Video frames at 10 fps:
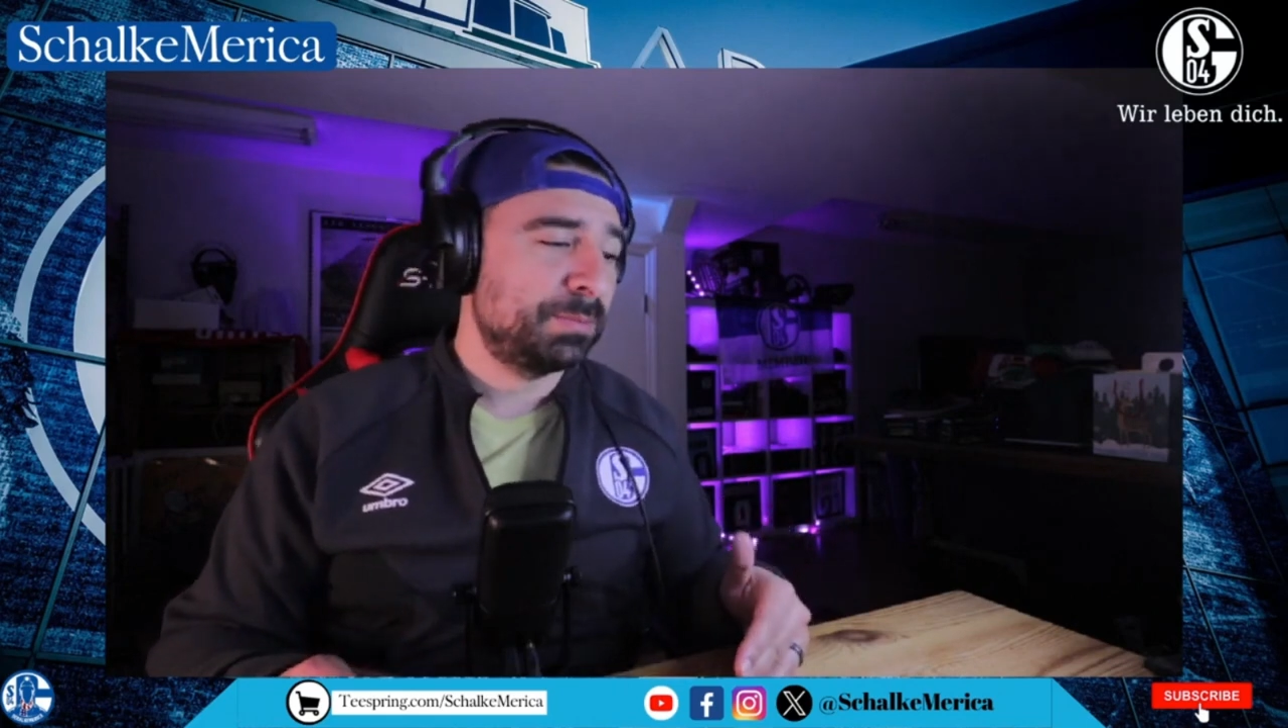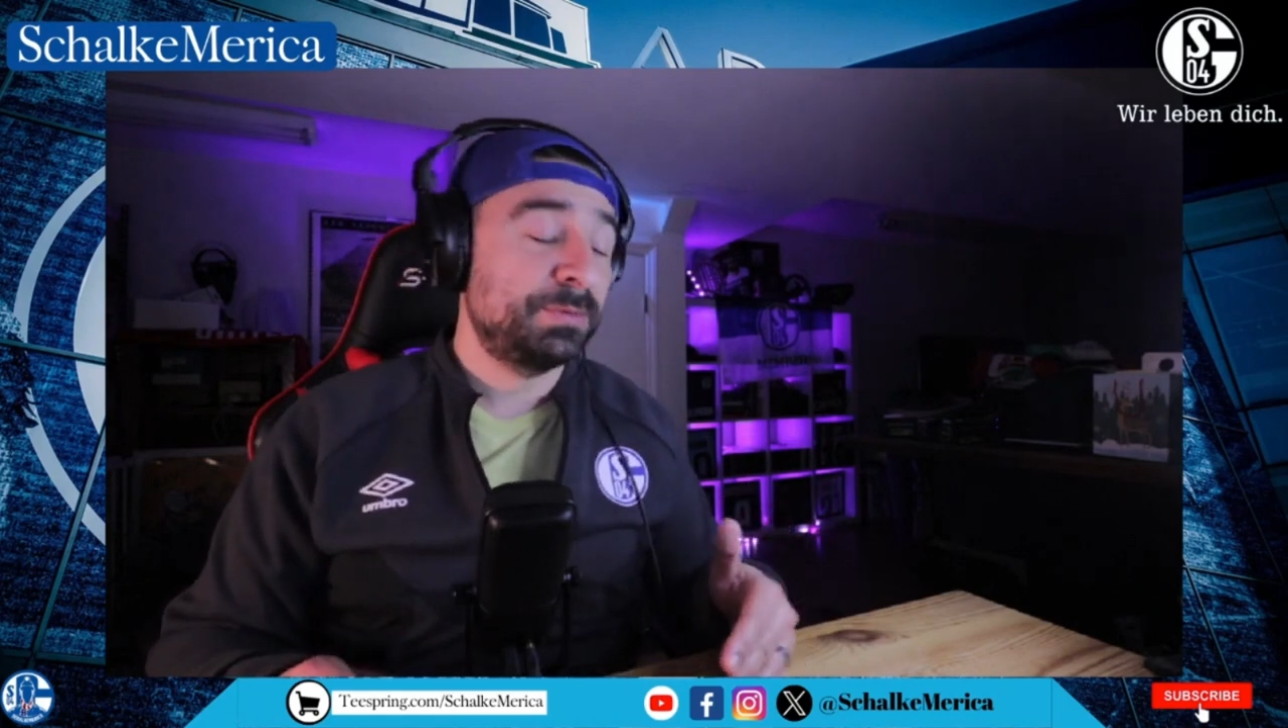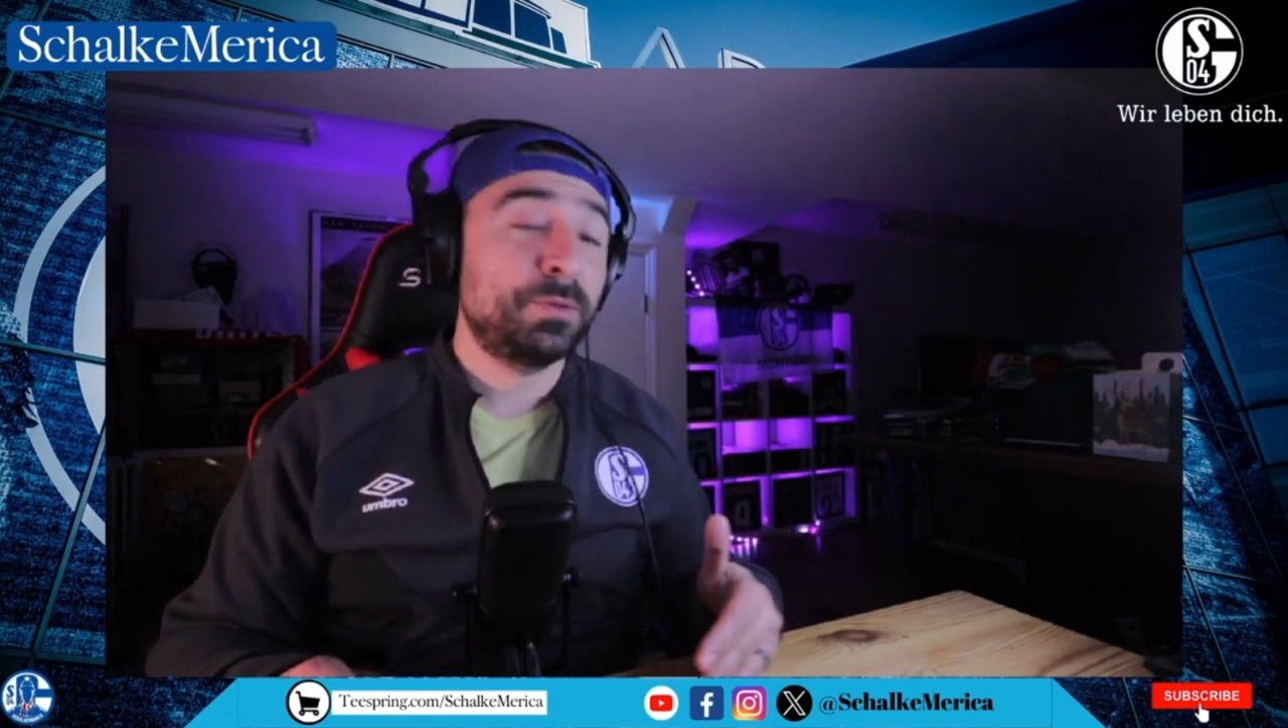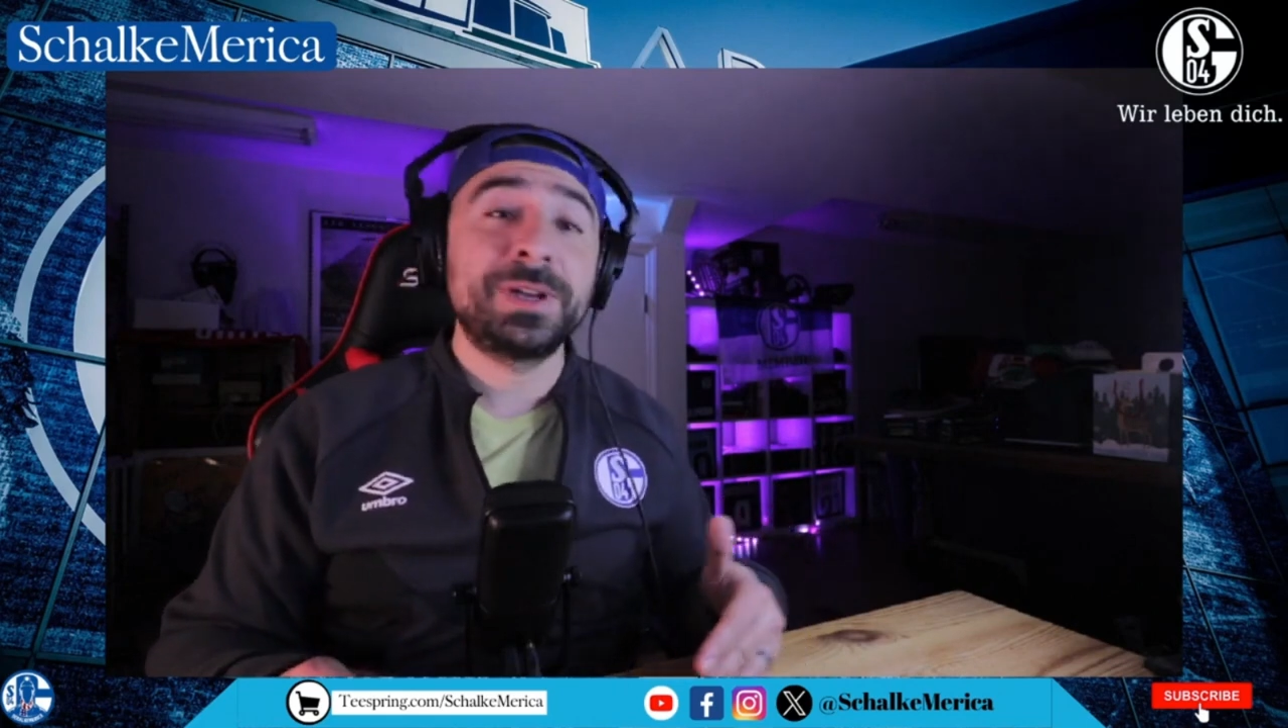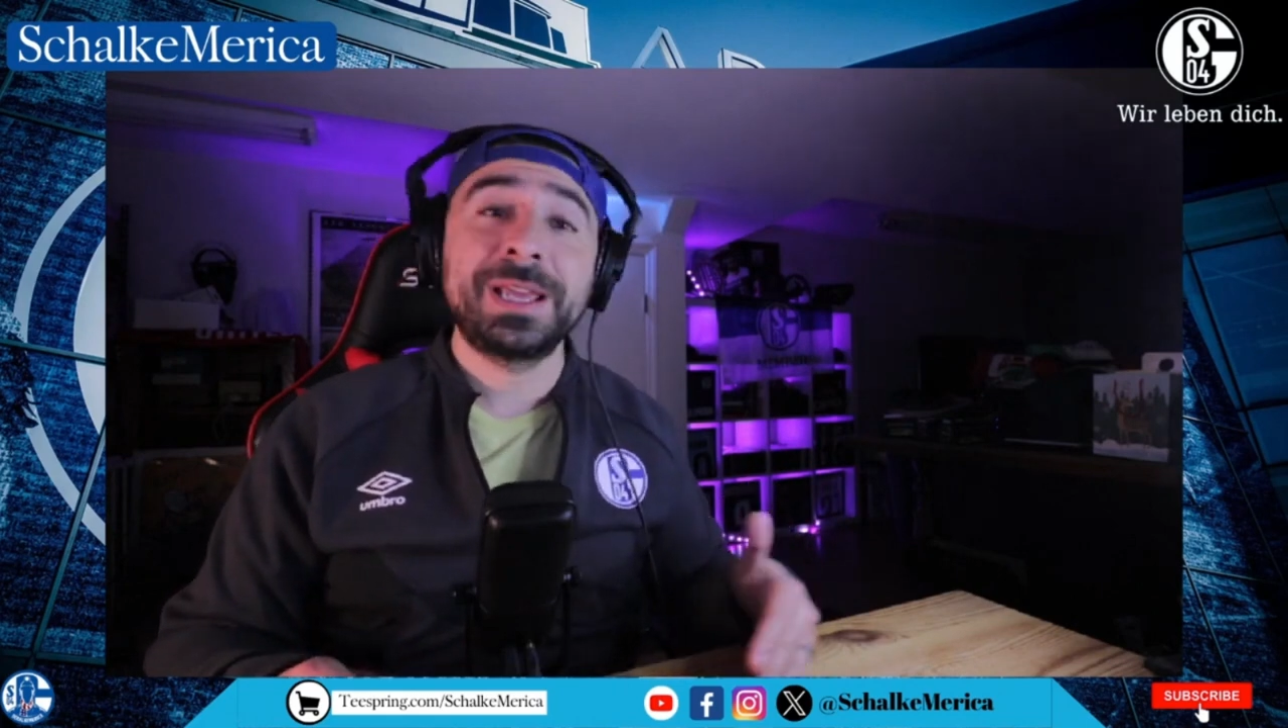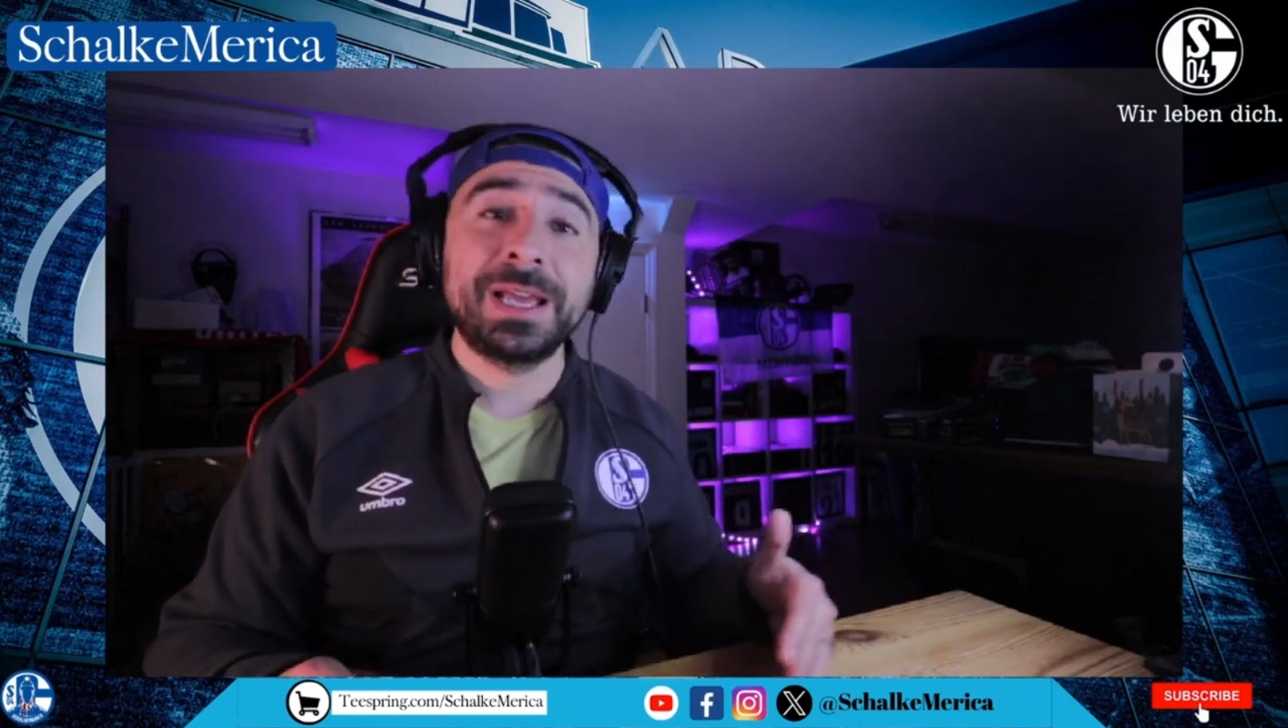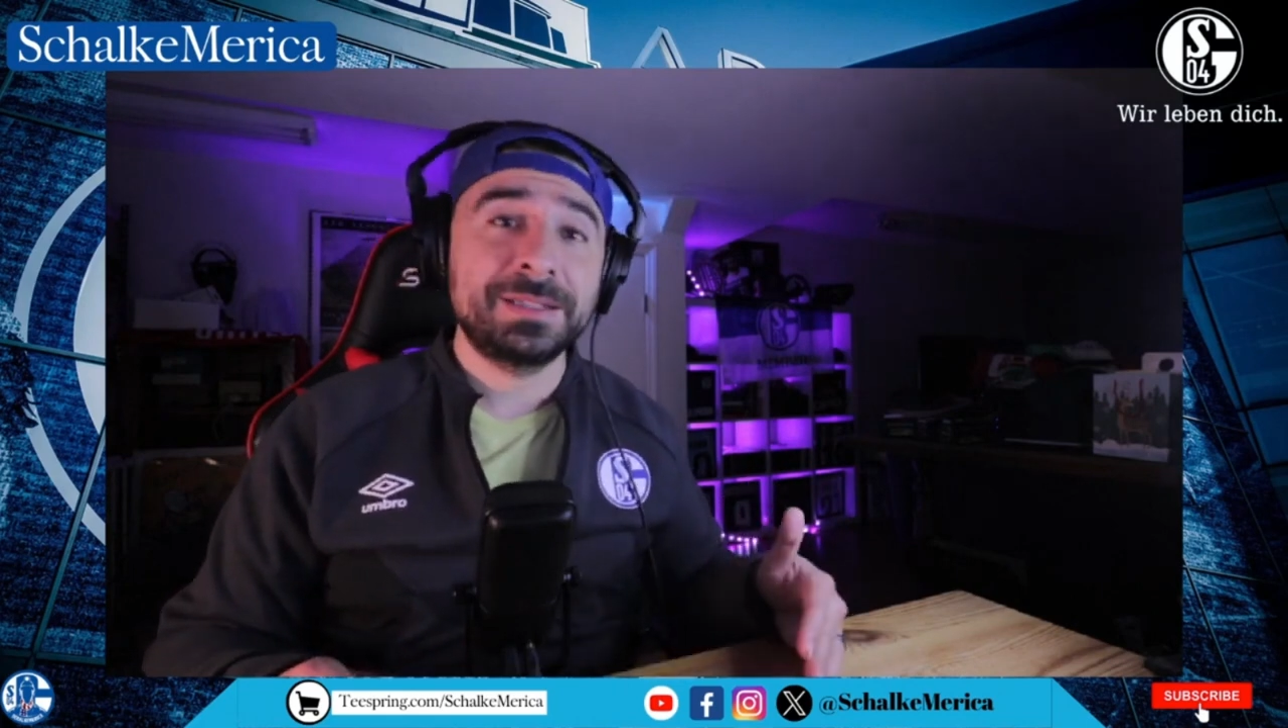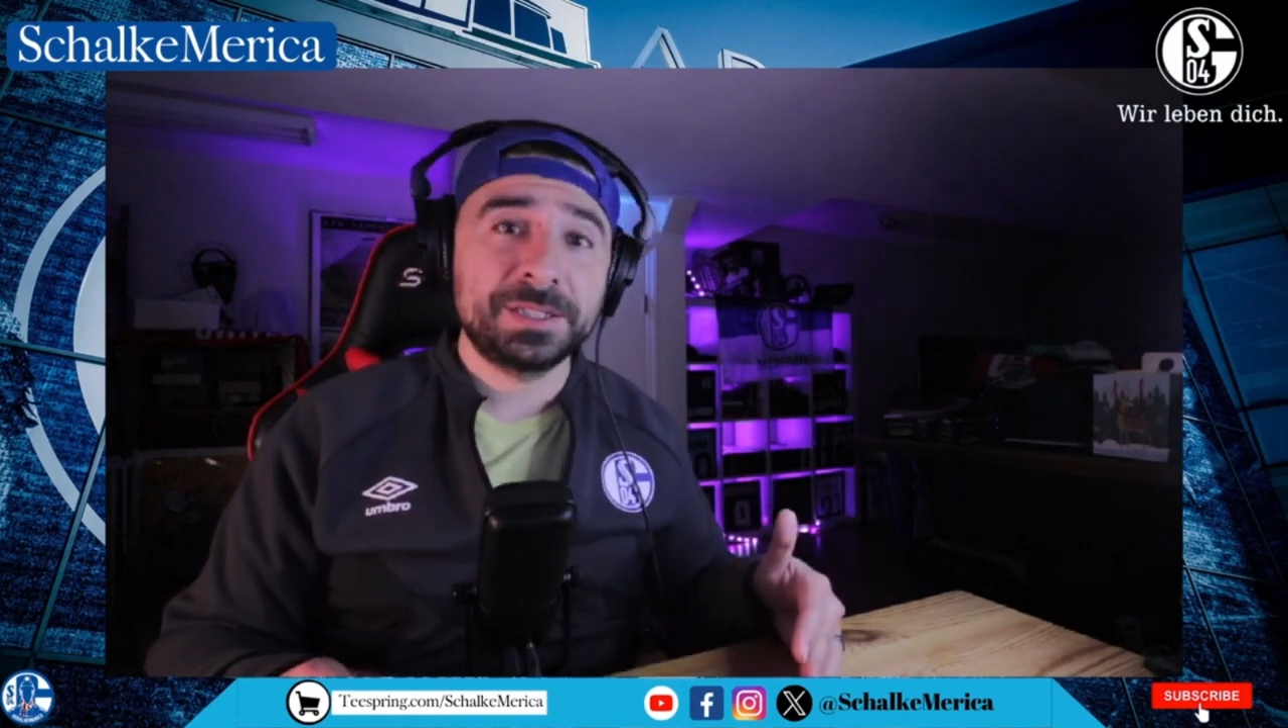before he got